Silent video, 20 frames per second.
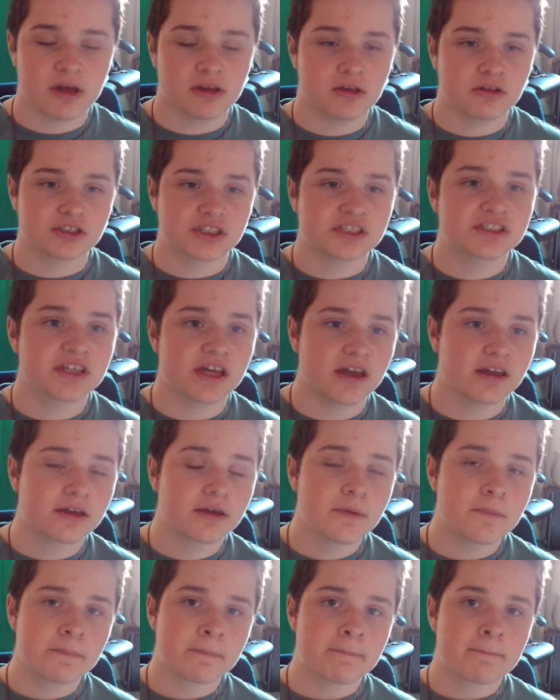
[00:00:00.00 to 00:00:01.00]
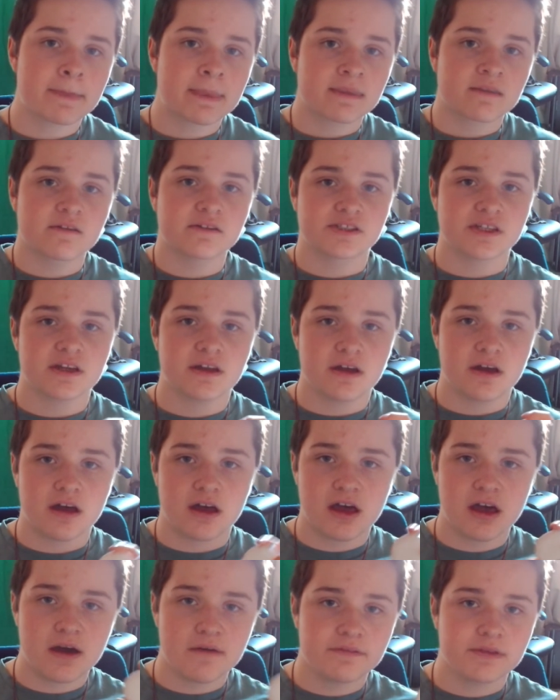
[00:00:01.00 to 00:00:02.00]
Logitech, because they are
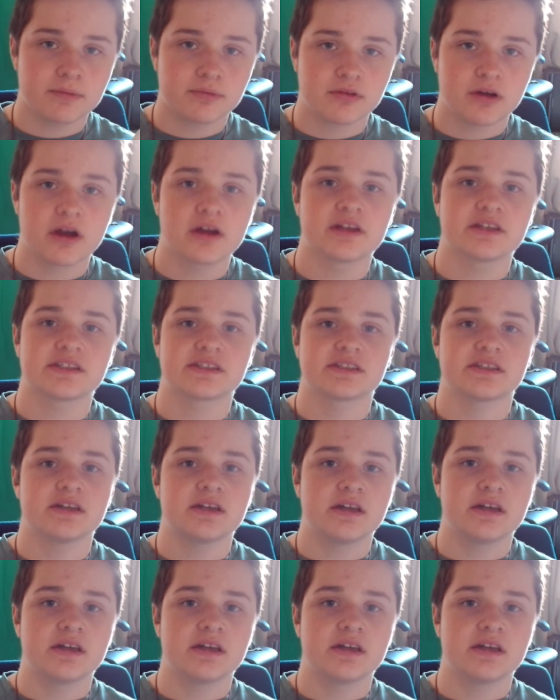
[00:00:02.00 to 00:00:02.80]
half the price.